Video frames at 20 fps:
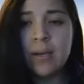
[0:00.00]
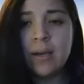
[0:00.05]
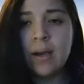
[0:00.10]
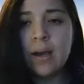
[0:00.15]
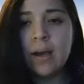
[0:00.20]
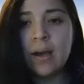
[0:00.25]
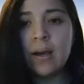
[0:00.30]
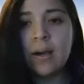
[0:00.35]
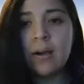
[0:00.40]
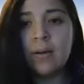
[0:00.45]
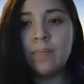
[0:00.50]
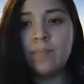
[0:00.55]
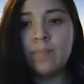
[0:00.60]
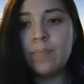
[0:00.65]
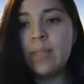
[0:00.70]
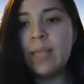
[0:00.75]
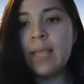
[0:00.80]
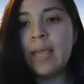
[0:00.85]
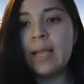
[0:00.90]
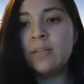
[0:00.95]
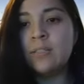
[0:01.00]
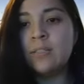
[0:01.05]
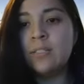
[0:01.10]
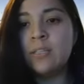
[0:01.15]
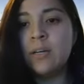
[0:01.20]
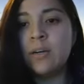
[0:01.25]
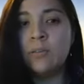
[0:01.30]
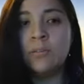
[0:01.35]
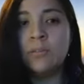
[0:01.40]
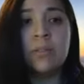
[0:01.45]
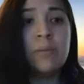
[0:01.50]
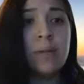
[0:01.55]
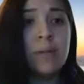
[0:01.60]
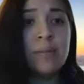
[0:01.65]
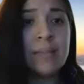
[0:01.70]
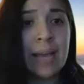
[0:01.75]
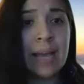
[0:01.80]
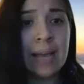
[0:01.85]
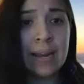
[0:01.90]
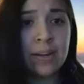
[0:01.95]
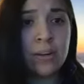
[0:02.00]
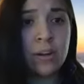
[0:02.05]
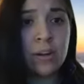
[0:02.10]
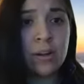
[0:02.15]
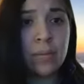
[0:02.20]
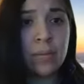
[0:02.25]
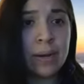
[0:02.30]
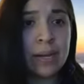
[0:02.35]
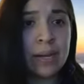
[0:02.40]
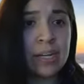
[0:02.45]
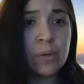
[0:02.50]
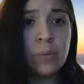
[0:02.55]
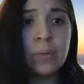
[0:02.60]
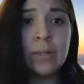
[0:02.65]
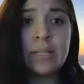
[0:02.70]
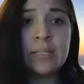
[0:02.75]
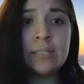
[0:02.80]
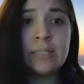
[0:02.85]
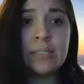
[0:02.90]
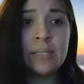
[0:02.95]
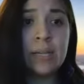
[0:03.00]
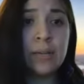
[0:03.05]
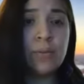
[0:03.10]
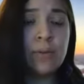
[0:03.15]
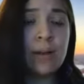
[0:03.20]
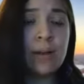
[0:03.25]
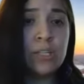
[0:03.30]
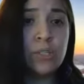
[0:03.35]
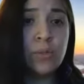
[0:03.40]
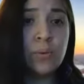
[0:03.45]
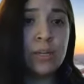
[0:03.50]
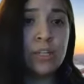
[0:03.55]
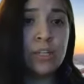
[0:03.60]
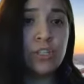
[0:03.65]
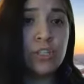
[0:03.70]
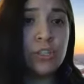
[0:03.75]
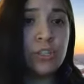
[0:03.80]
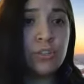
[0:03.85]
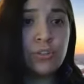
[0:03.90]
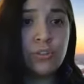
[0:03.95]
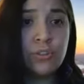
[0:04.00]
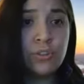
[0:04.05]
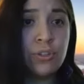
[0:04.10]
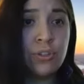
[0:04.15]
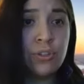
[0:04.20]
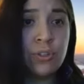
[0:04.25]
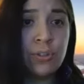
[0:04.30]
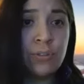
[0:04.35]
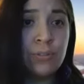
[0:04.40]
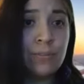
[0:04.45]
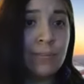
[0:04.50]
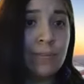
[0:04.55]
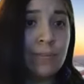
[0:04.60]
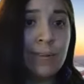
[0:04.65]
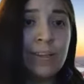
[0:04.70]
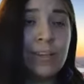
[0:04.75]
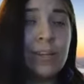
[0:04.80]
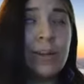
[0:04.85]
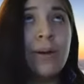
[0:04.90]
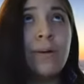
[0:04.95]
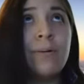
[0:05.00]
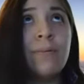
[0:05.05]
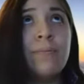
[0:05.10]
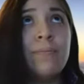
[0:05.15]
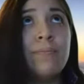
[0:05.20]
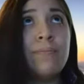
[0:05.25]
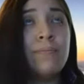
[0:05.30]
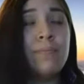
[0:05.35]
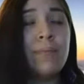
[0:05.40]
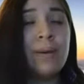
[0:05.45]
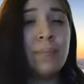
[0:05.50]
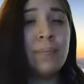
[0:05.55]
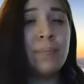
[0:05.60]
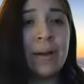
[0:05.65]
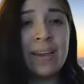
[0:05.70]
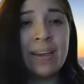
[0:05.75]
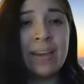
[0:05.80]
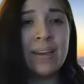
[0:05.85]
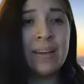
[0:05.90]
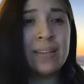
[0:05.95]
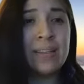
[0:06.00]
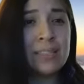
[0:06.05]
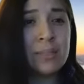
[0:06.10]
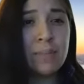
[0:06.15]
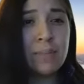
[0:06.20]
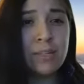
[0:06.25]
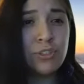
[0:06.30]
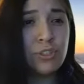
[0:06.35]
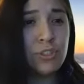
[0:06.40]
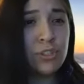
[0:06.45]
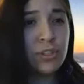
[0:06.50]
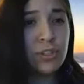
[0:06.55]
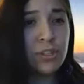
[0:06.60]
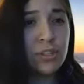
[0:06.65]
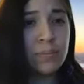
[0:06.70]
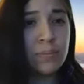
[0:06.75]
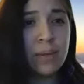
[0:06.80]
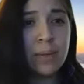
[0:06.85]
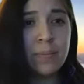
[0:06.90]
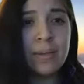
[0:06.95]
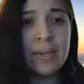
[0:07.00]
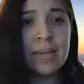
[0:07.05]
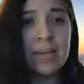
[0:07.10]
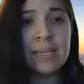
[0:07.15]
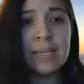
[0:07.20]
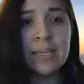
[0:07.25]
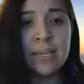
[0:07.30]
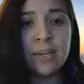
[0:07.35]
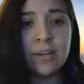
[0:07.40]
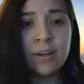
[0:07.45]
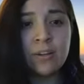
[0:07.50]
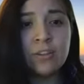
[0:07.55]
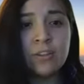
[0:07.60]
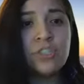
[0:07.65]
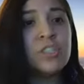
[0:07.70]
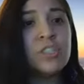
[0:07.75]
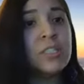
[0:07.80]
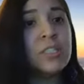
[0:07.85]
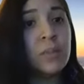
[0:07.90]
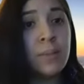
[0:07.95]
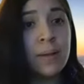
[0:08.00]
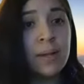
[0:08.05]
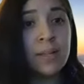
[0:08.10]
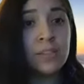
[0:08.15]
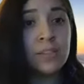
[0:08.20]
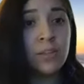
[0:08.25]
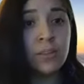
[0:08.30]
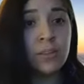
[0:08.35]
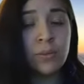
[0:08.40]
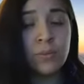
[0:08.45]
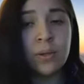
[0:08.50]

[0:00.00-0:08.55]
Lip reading: And so sometimes adding on a minor will extend graduation to, by a semester, maybe a year, it just depends on the